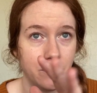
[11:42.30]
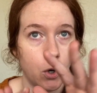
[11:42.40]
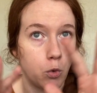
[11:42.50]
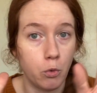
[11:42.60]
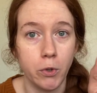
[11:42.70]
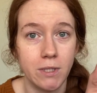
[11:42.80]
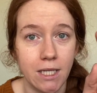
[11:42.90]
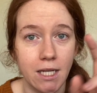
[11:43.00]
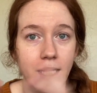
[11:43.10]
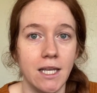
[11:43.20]

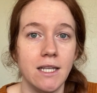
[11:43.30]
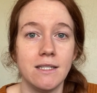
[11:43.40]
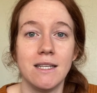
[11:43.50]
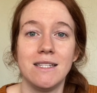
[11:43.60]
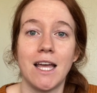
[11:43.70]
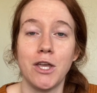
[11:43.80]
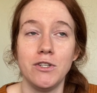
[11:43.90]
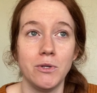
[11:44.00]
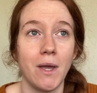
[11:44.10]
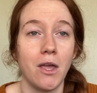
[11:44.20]
routine is that you
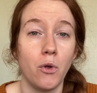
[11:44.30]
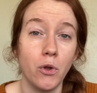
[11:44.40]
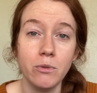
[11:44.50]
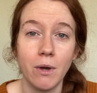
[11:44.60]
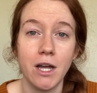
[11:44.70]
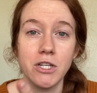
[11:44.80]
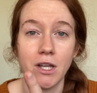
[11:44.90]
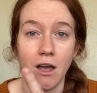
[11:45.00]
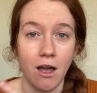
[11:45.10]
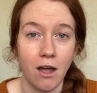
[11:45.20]
do a cold wash,
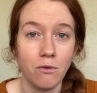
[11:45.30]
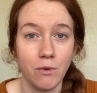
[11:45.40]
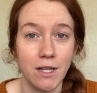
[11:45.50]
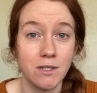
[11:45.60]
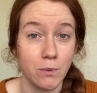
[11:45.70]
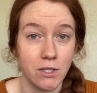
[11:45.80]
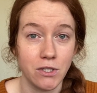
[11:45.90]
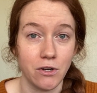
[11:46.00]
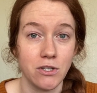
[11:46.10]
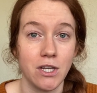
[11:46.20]
a hot rinse with
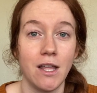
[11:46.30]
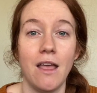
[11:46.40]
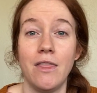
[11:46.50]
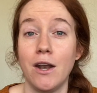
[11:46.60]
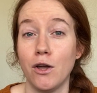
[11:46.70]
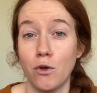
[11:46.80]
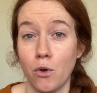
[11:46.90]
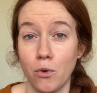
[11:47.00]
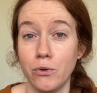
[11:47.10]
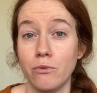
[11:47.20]
detergent, and then a
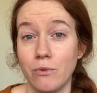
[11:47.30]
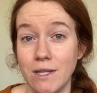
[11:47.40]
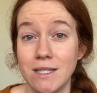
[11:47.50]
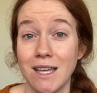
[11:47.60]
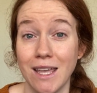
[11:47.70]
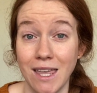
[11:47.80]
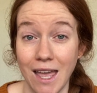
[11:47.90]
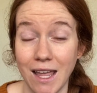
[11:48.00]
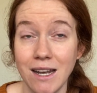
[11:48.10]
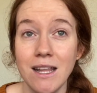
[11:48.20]
cold rinse
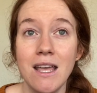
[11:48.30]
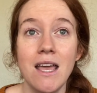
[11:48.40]
again.